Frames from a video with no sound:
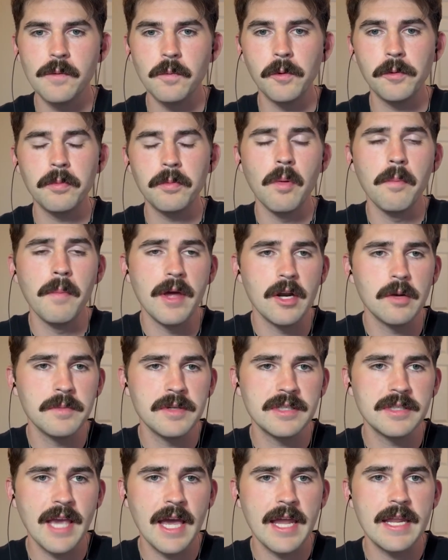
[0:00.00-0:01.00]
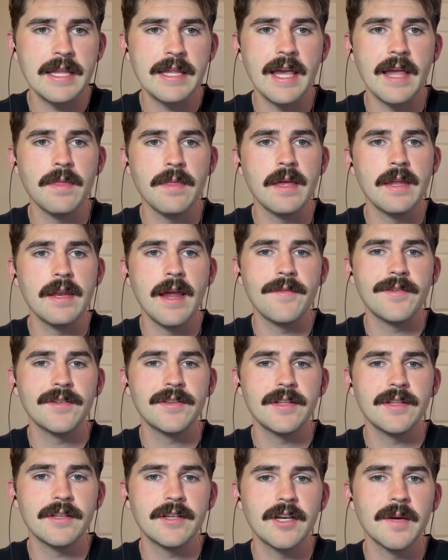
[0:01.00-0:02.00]
with the momentum he's getting and then
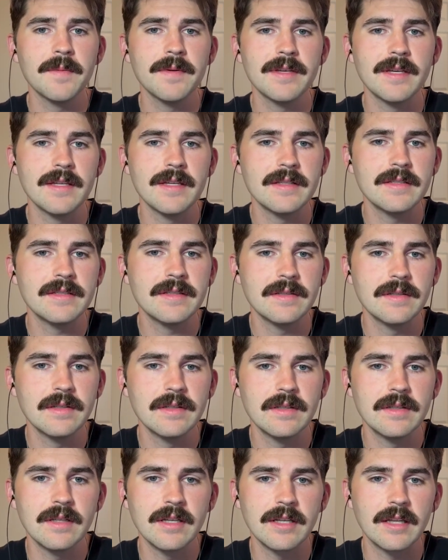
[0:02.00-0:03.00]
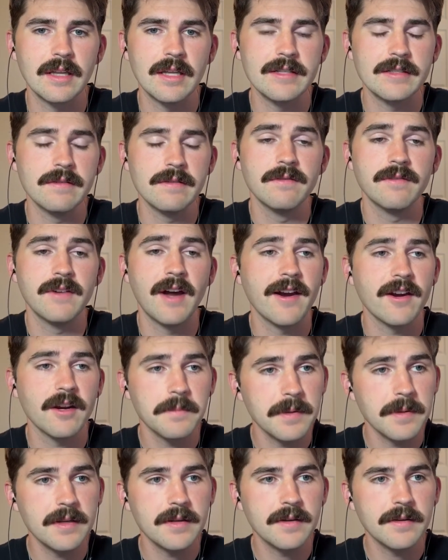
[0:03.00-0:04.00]
everything coming into like his
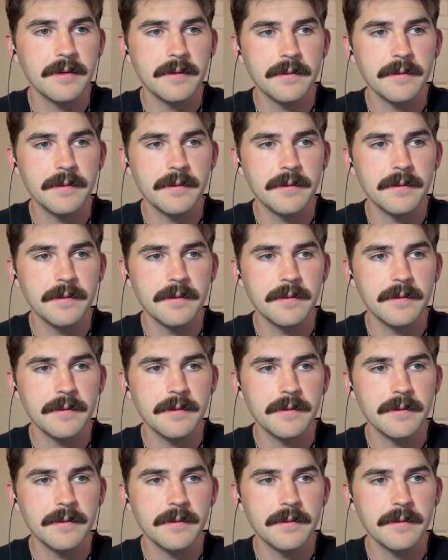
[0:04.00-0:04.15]
environment